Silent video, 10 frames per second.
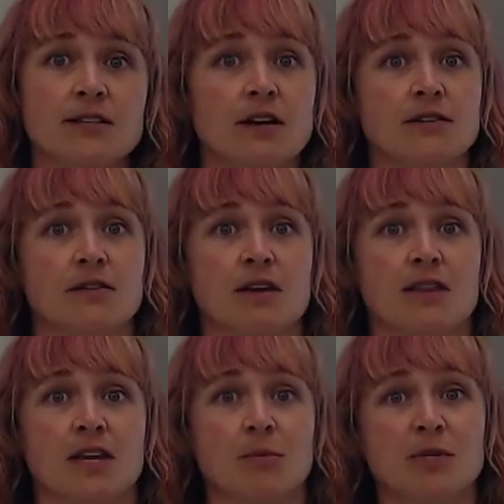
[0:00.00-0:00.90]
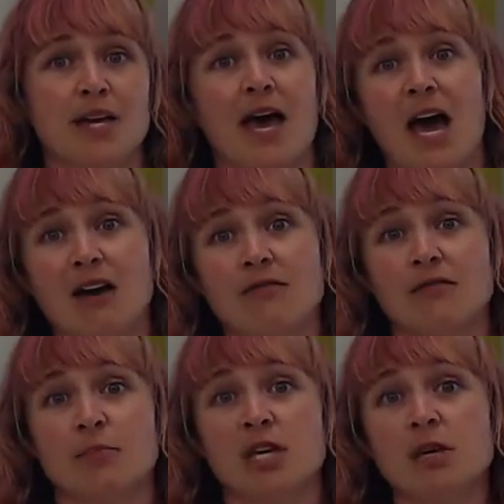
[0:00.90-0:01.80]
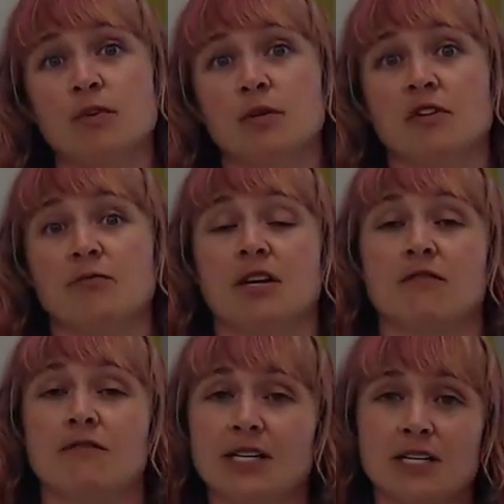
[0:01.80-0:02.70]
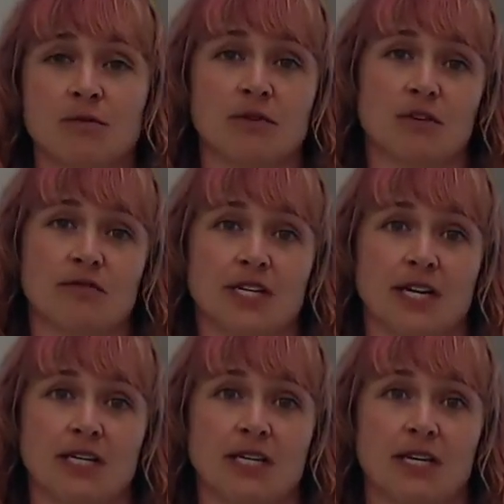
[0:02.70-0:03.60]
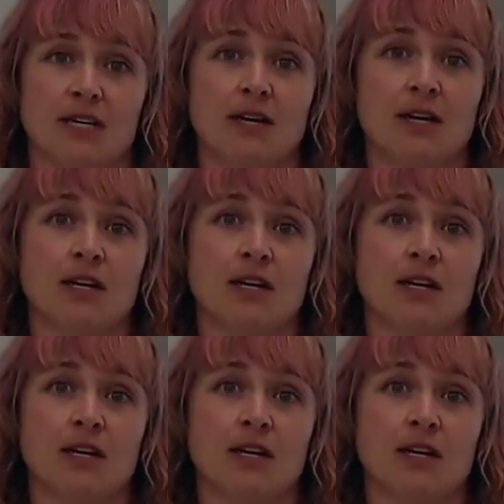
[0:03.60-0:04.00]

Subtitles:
also think that up to half of the people who have been infected with COVID-19